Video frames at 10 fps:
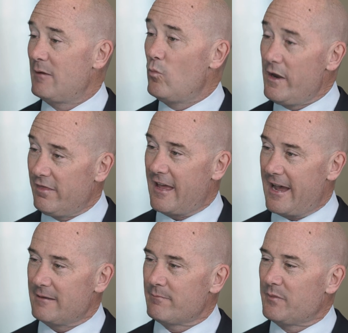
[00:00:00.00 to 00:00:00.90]
And with
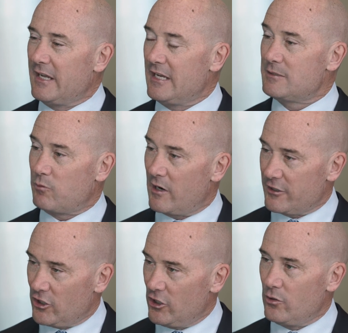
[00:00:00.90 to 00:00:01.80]
that, he's
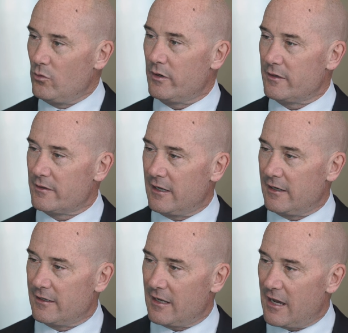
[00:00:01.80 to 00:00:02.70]
brought you and
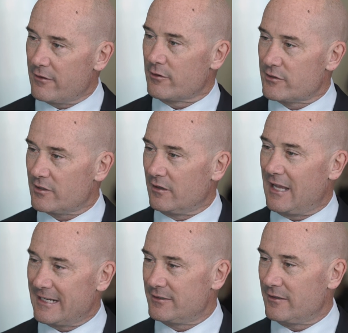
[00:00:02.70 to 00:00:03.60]
other
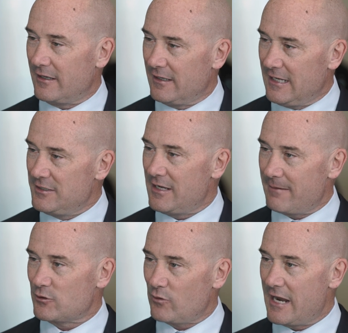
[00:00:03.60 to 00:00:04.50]
select
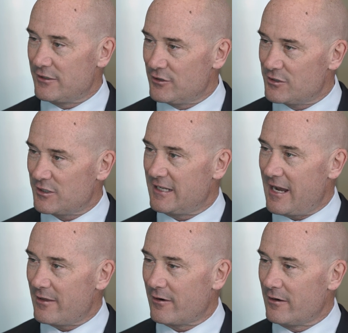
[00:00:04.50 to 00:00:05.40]
ETF strategists
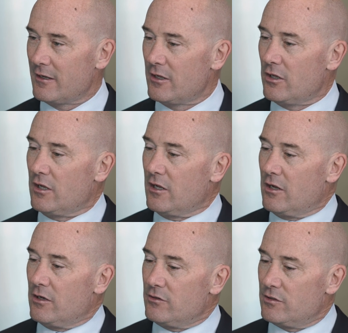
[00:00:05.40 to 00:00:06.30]
together
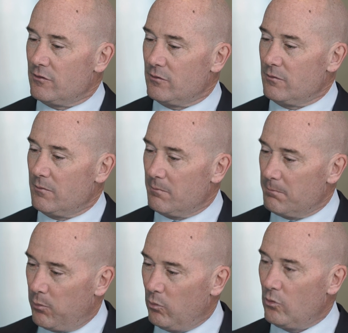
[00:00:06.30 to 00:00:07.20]
to
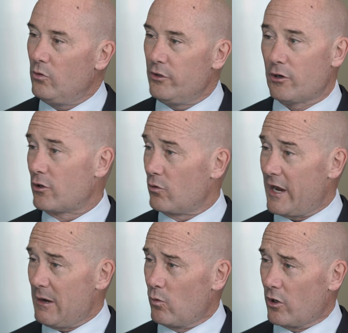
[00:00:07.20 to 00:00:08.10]
pool your
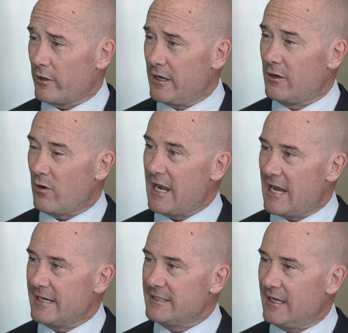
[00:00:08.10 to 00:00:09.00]
great work and great
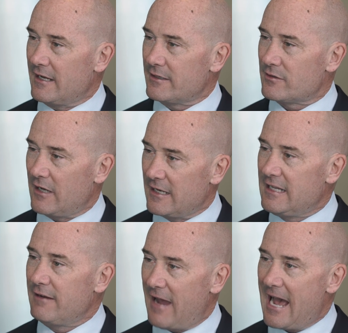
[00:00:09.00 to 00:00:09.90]
ideas and
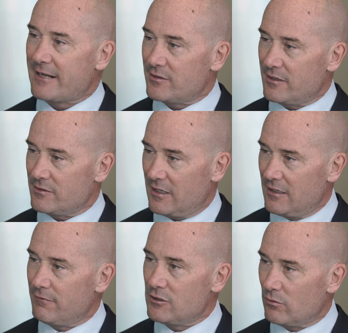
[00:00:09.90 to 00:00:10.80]
give access to
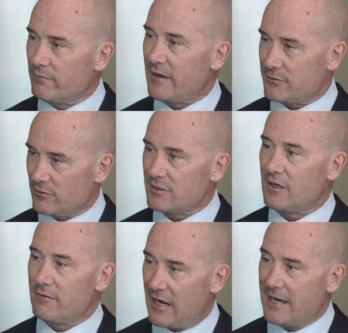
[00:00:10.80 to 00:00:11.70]
individual investors
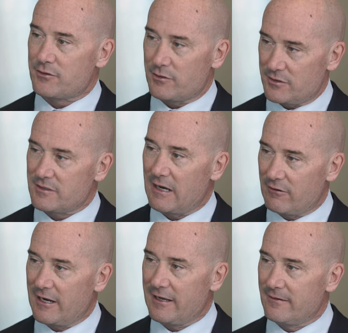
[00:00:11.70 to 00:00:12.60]
and advisors. Is that
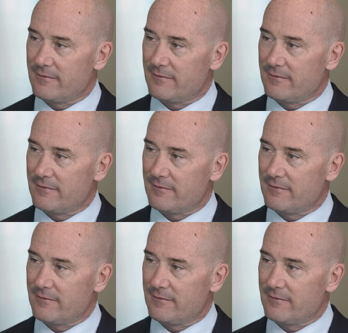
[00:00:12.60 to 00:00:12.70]
right?